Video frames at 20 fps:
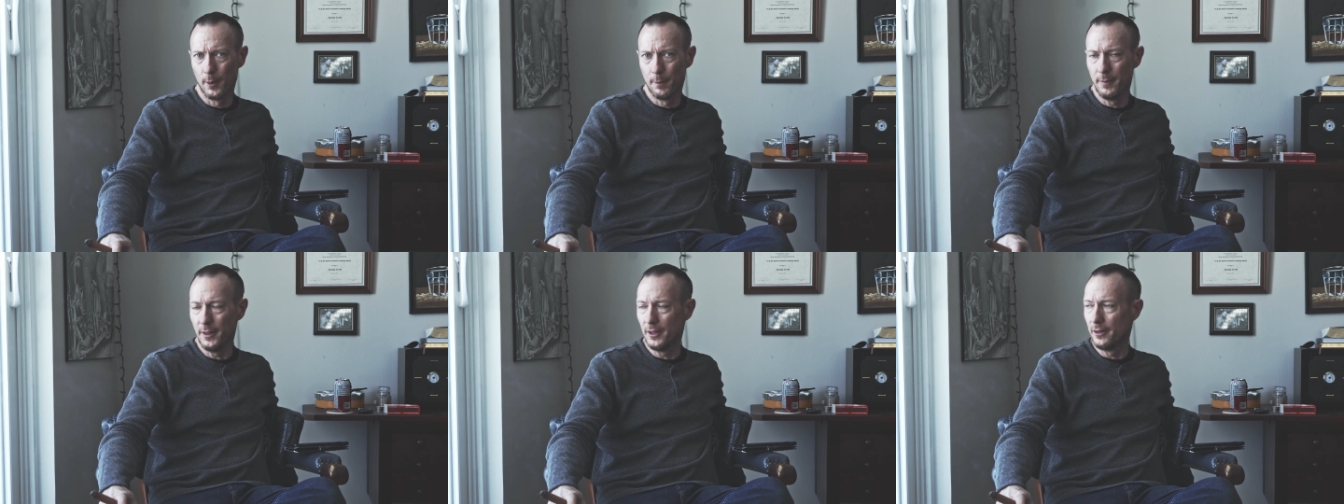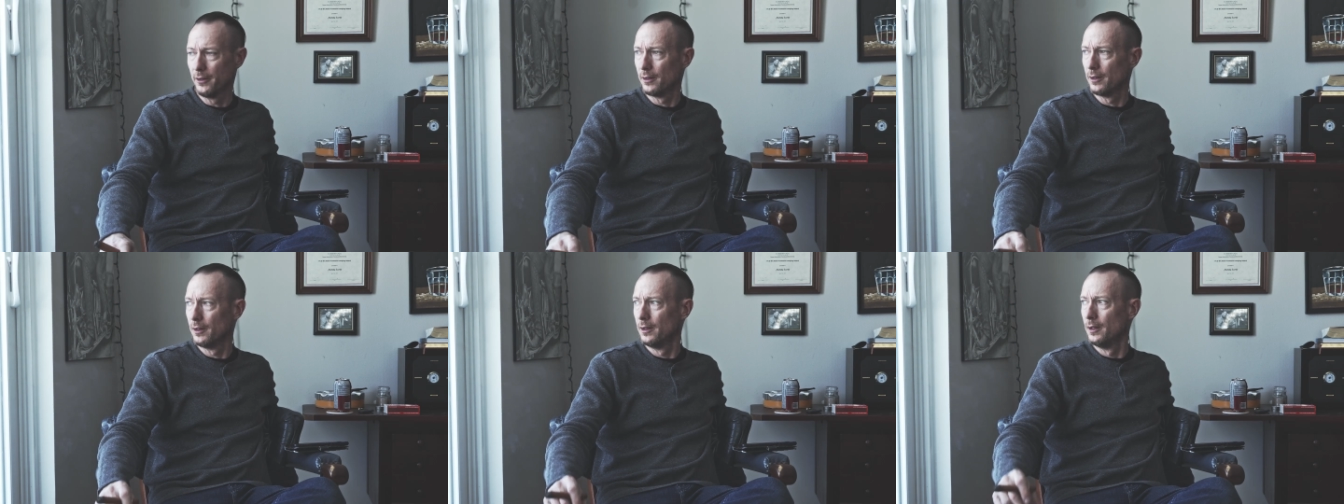
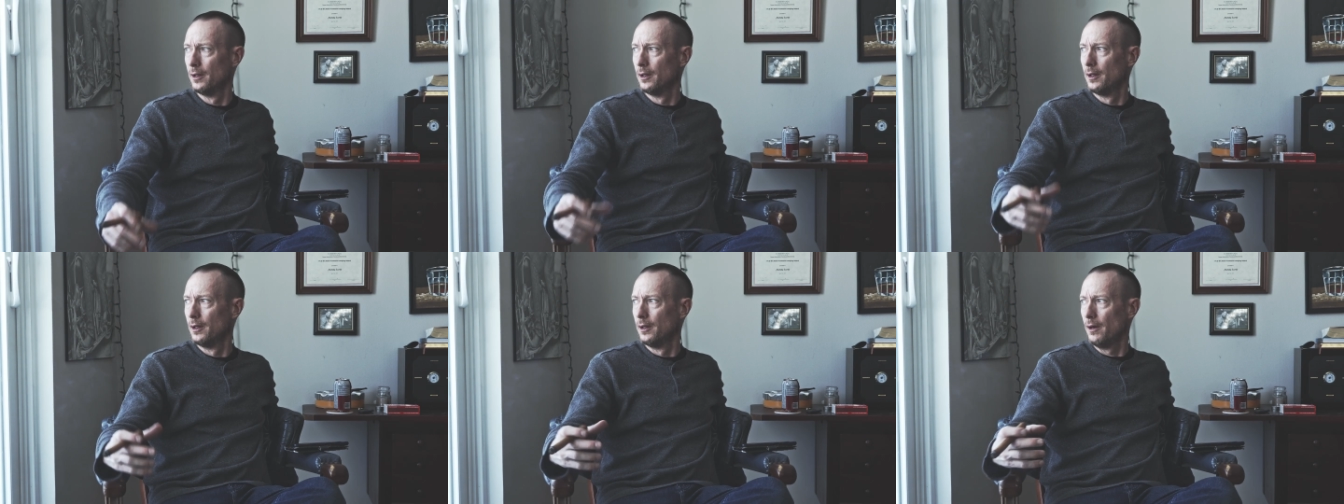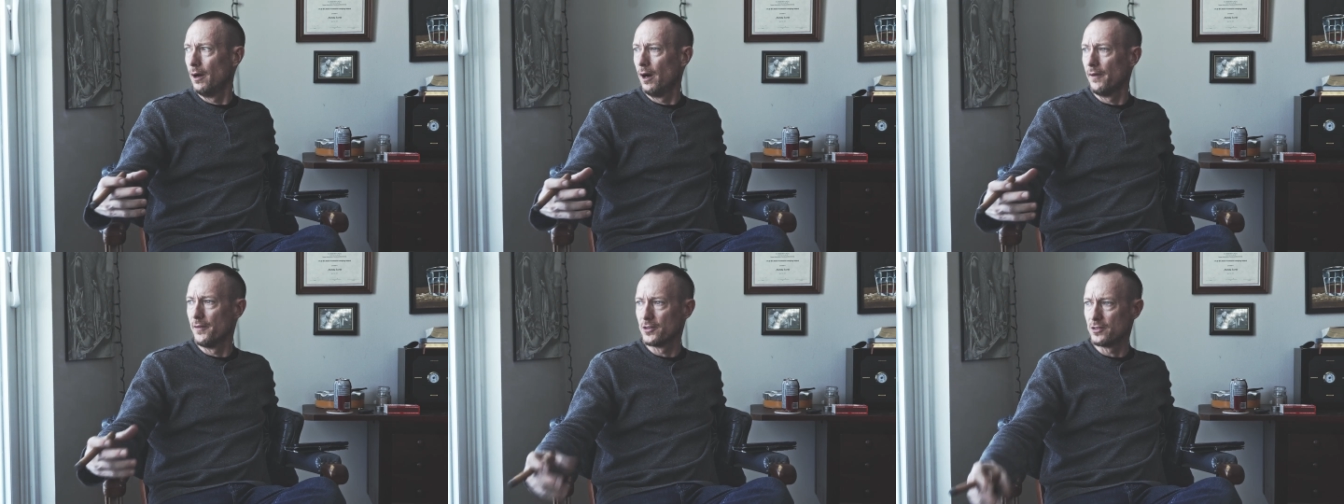bitter
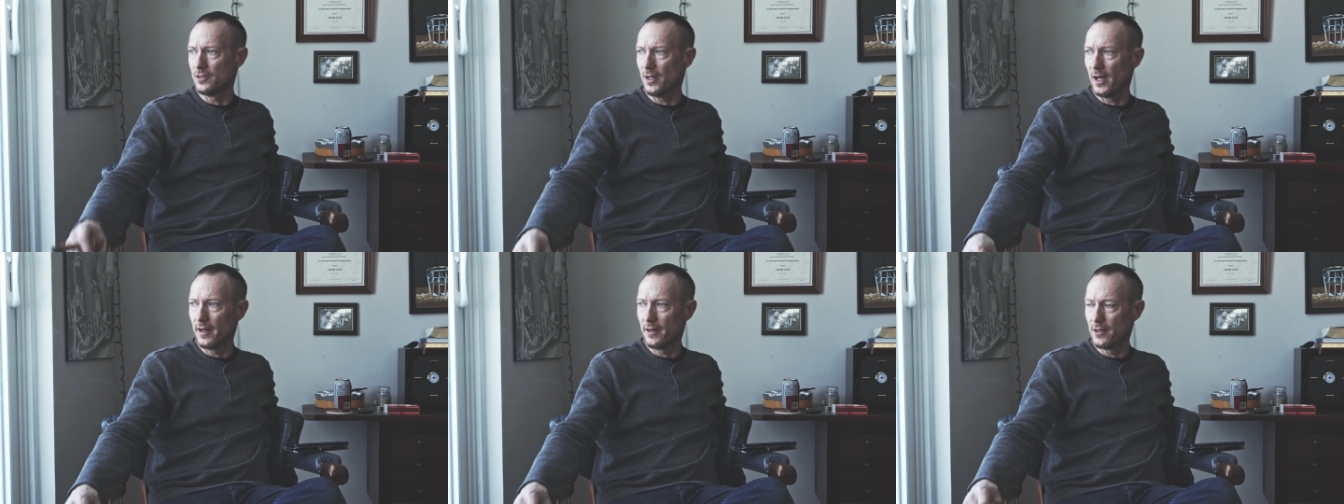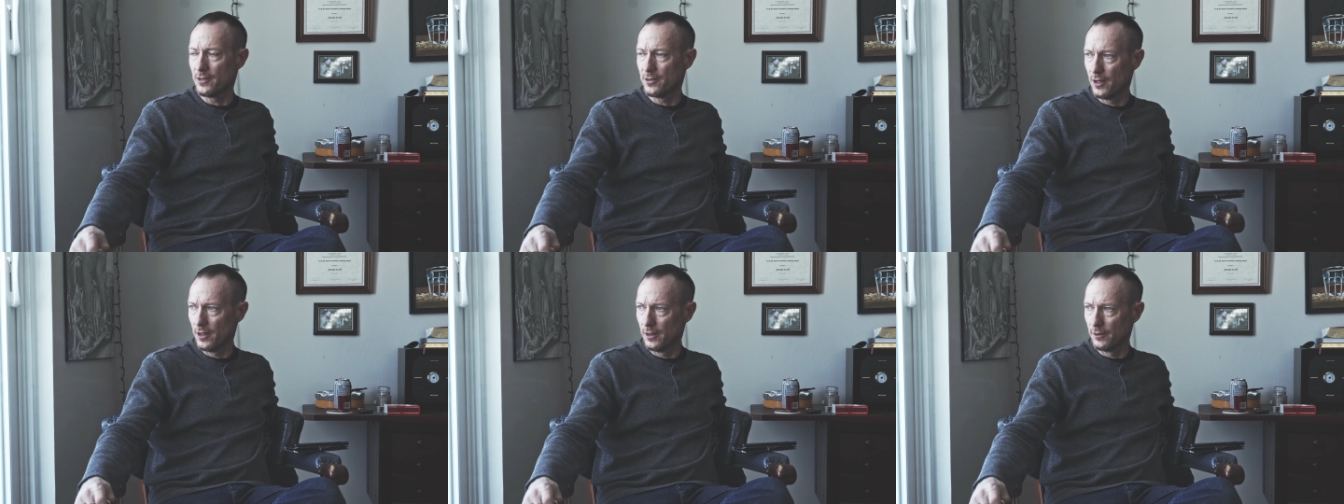on the side
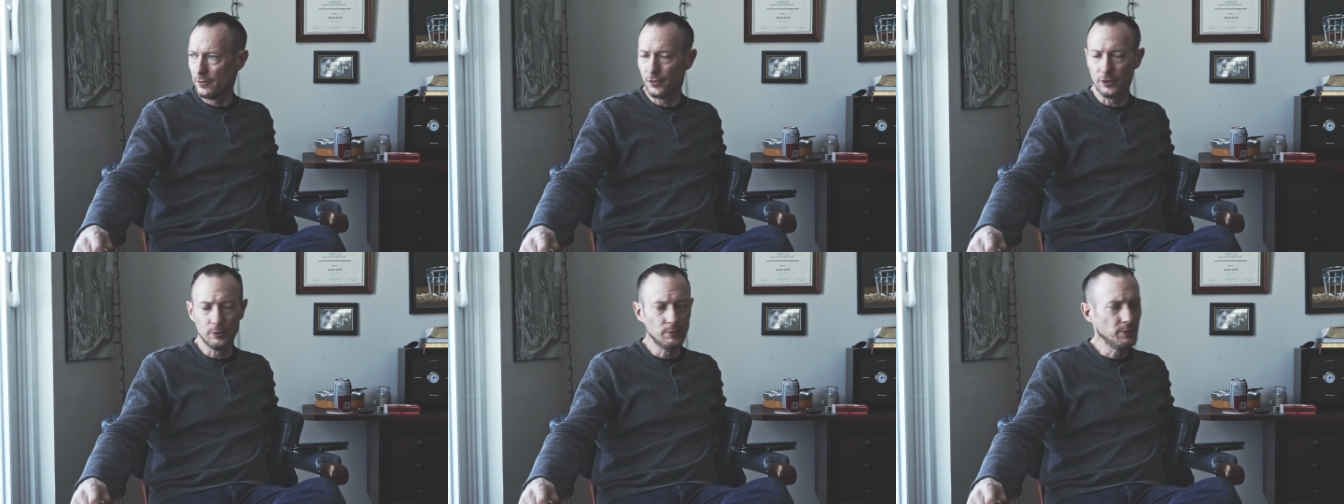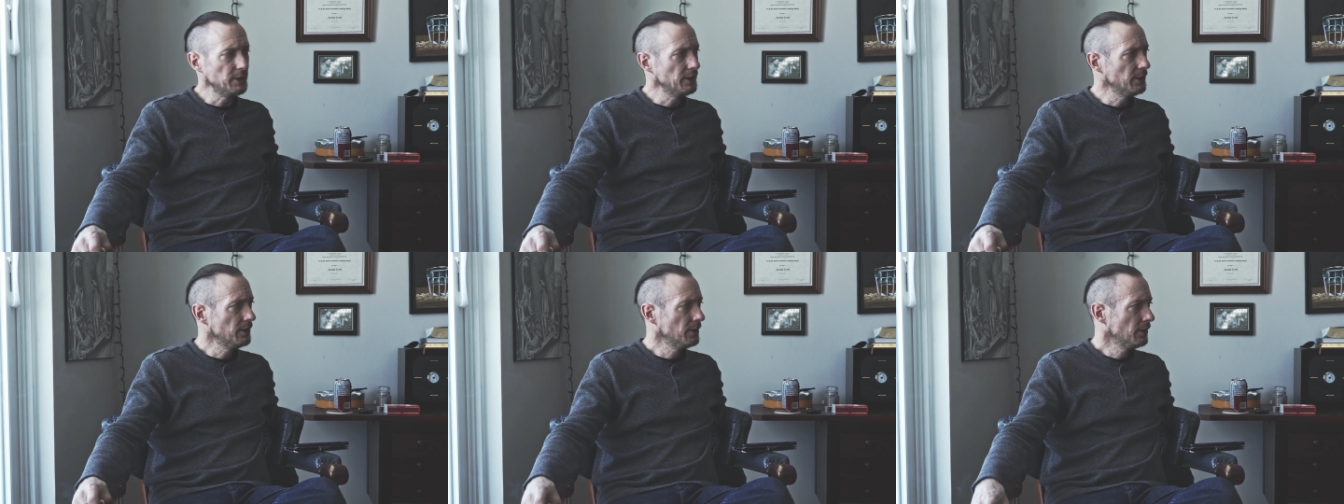of the tongue for
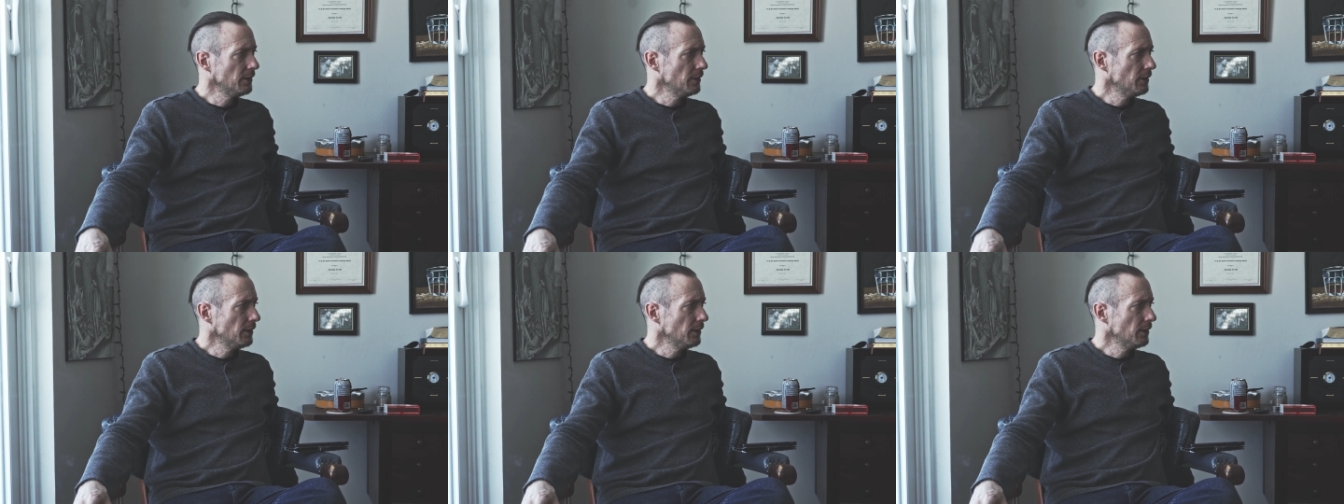me.